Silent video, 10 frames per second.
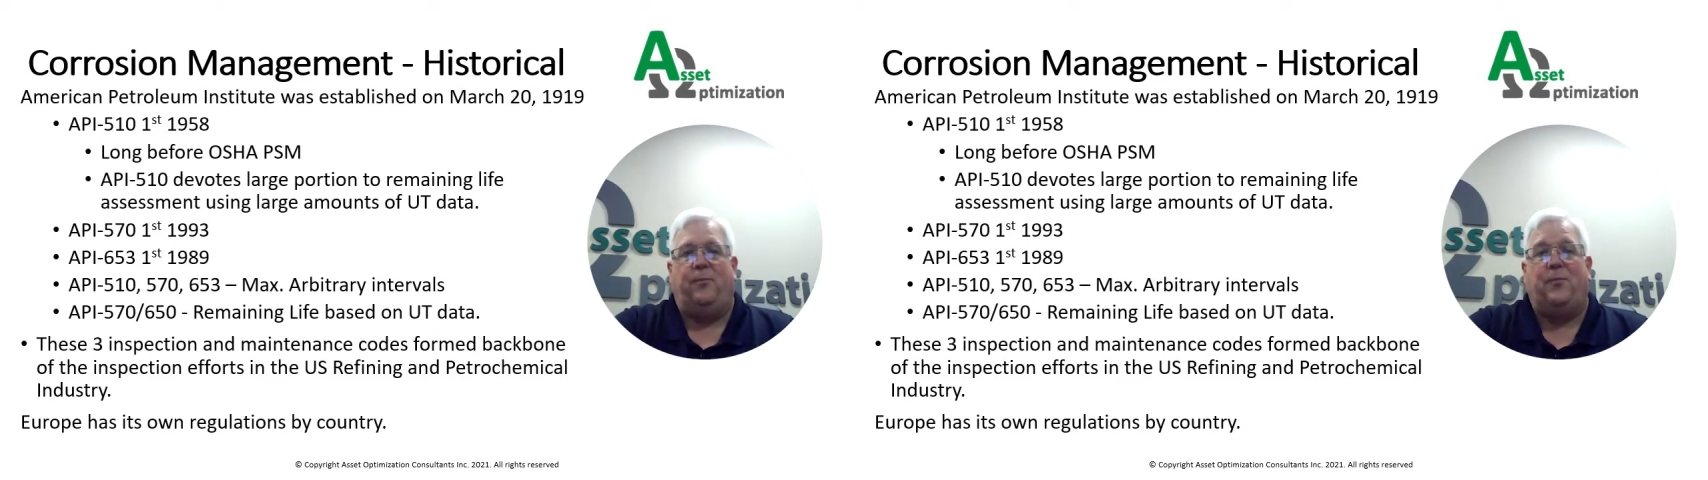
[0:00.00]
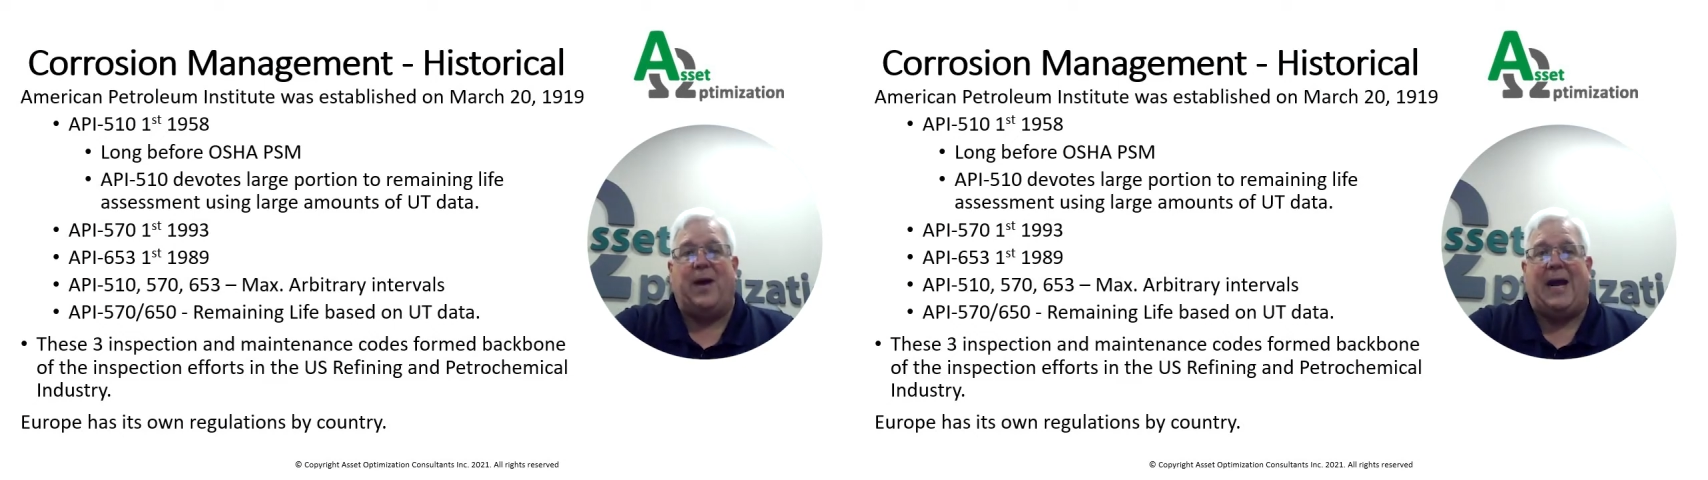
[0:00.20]

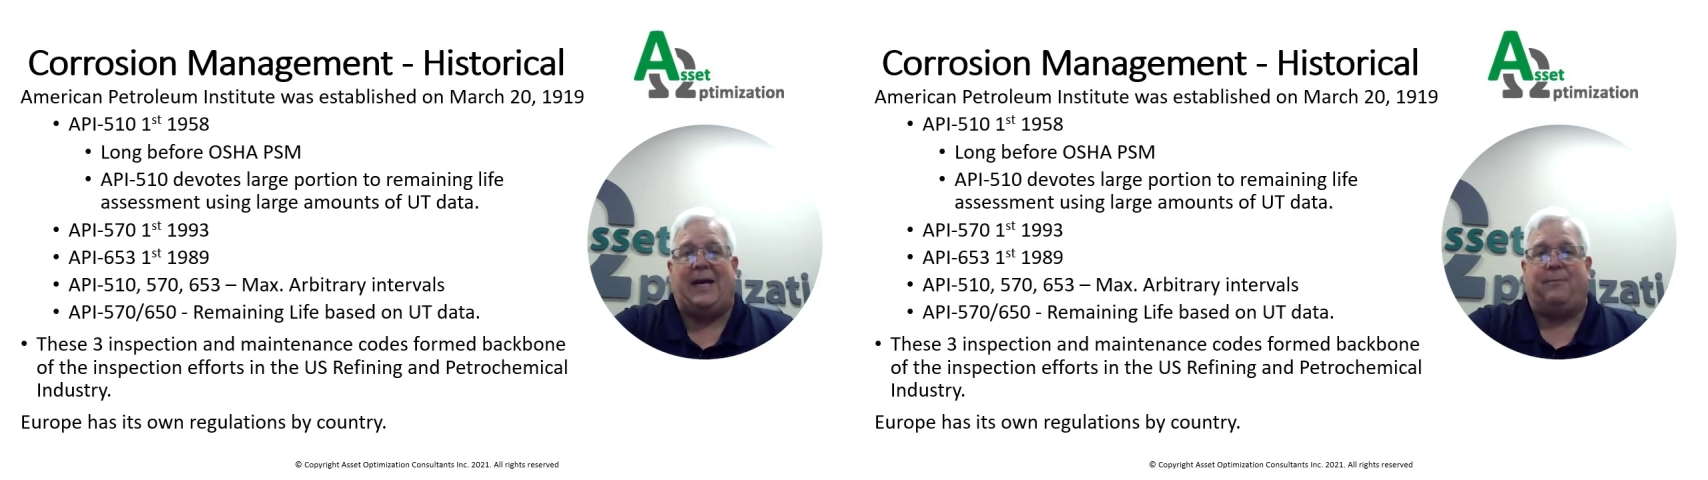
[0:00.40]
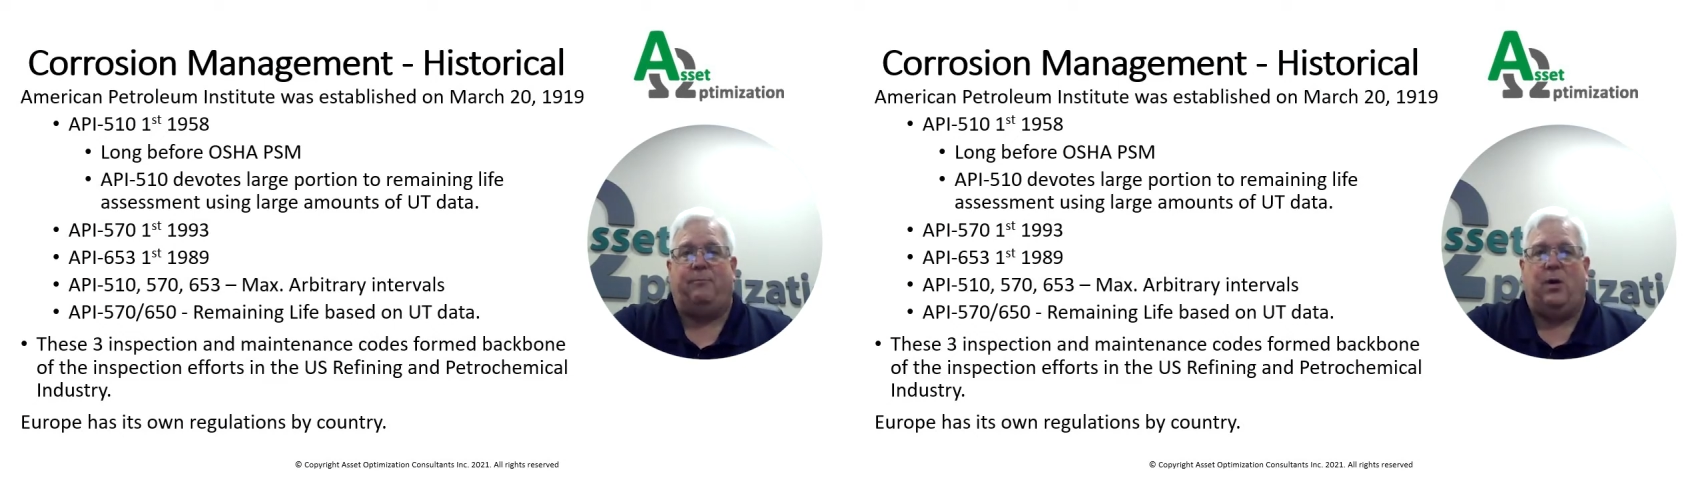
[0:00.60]

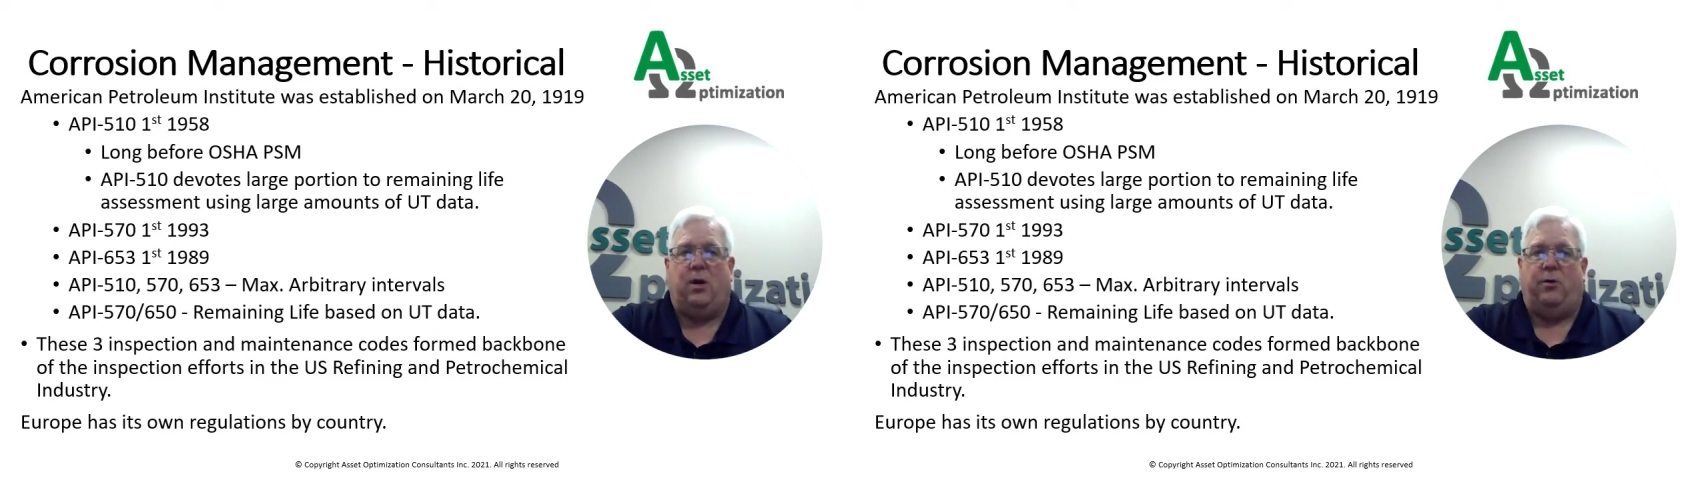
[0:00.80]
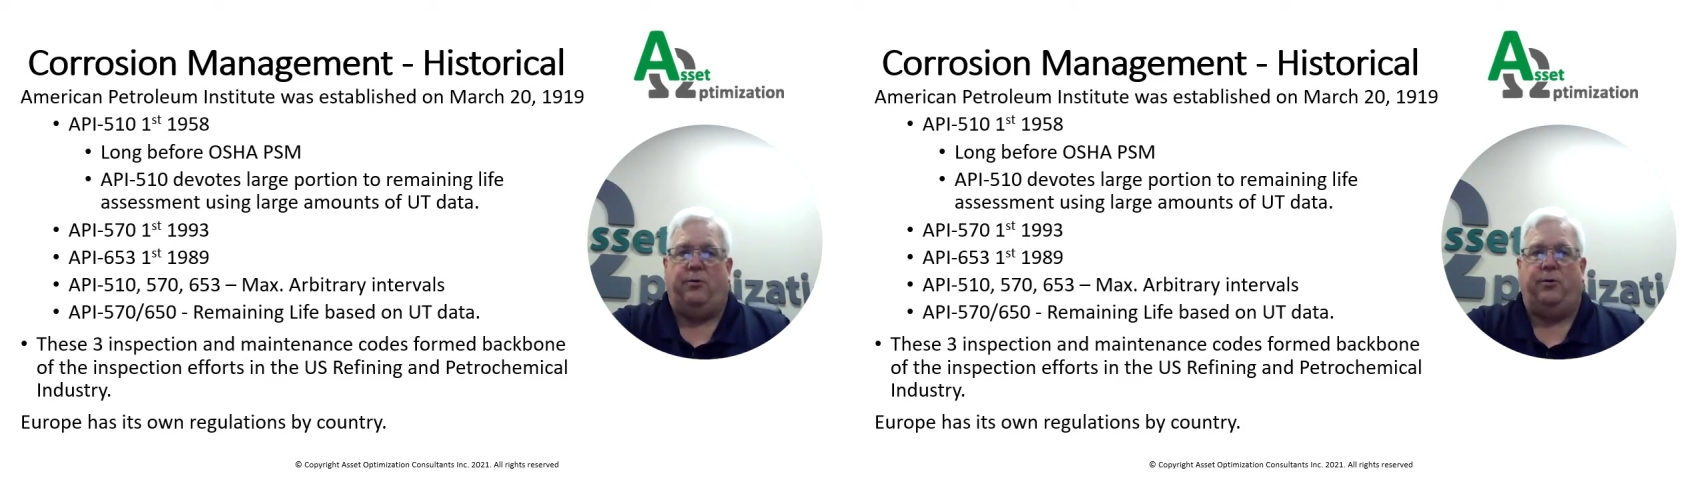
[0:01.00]

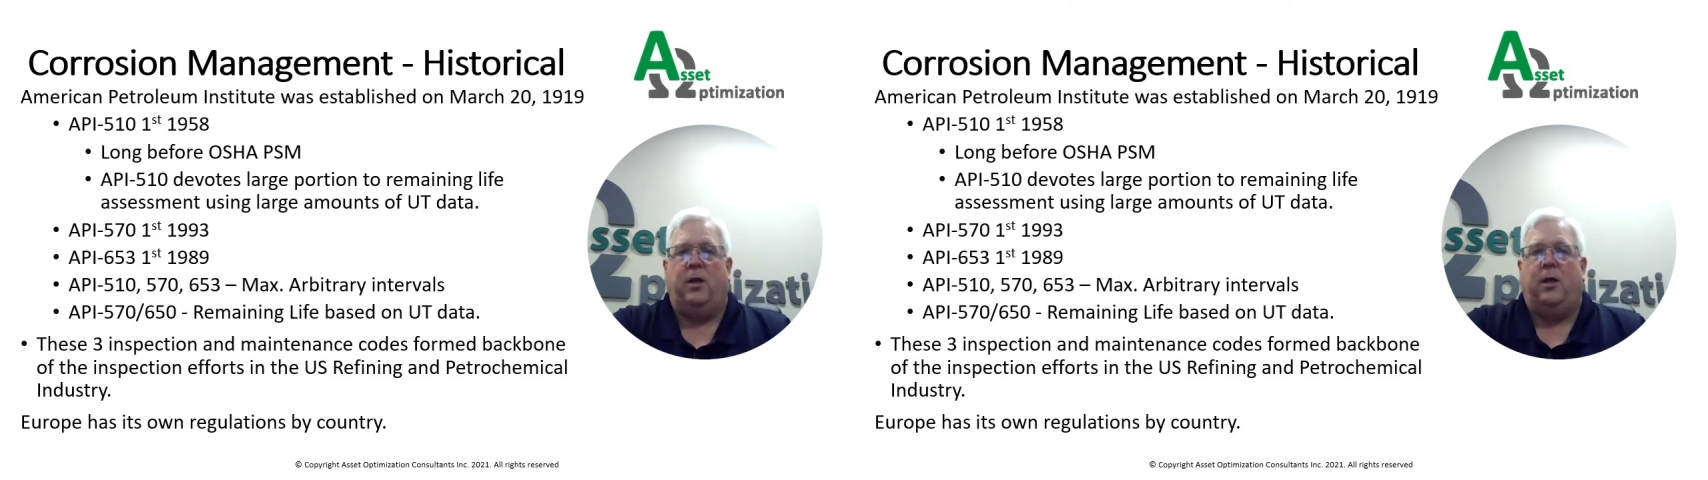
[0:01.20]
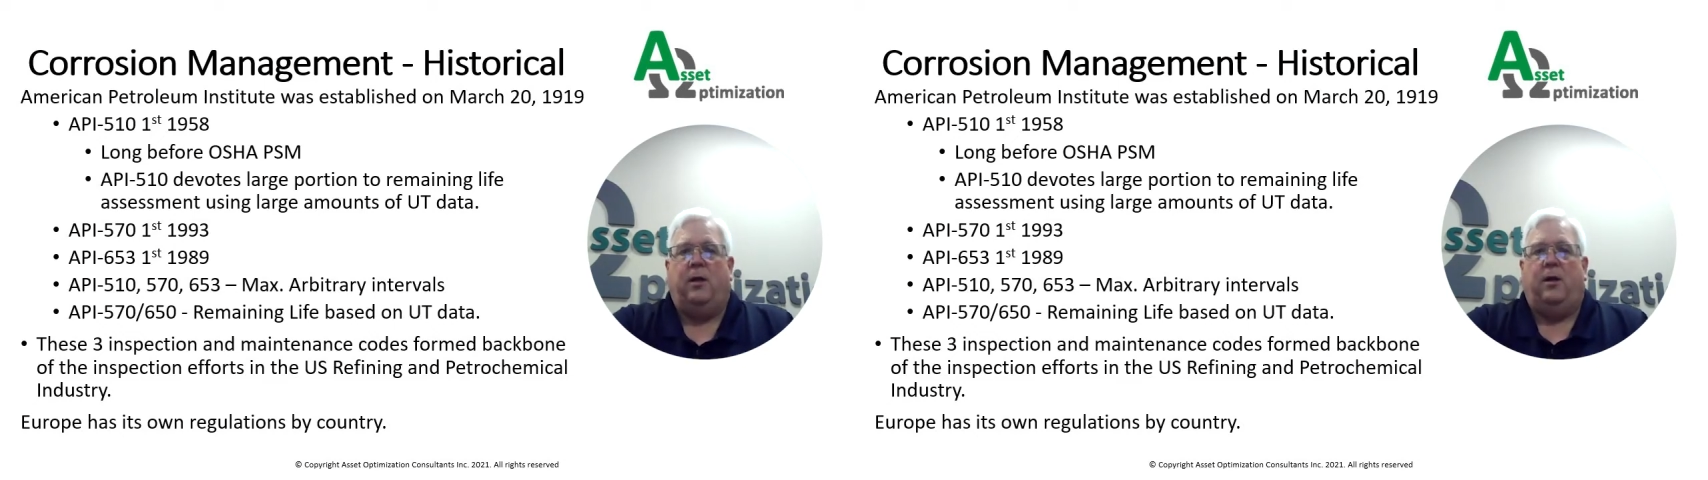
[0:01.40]

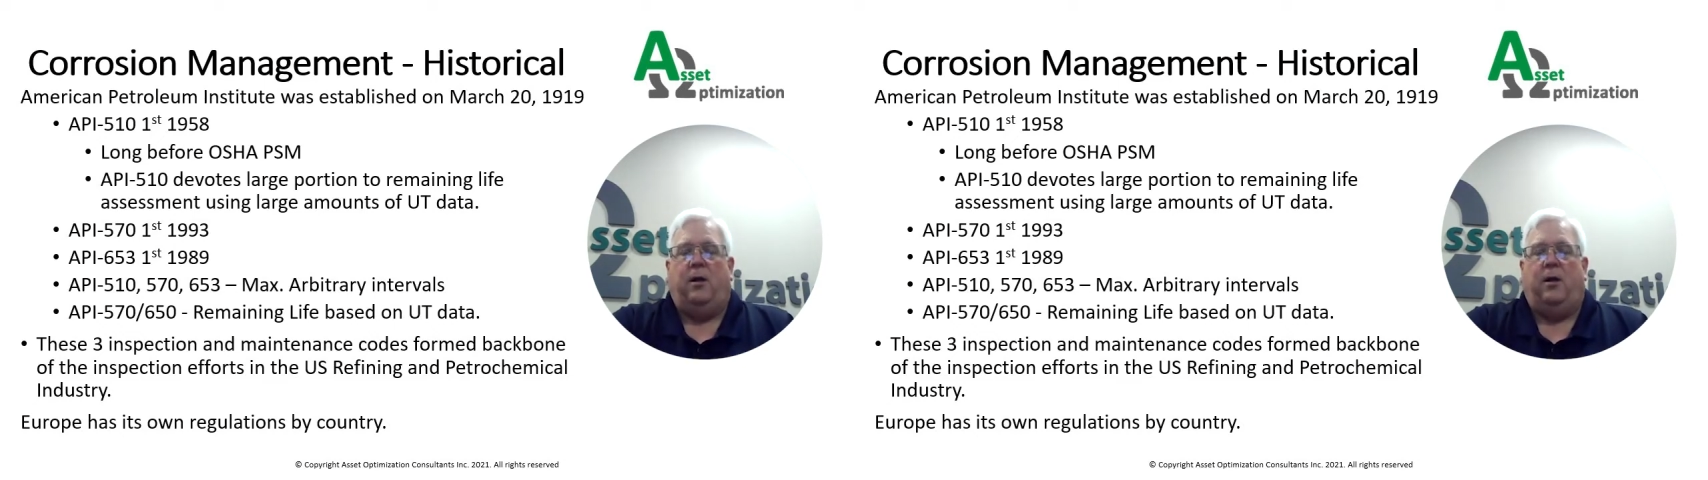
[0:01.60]
backbone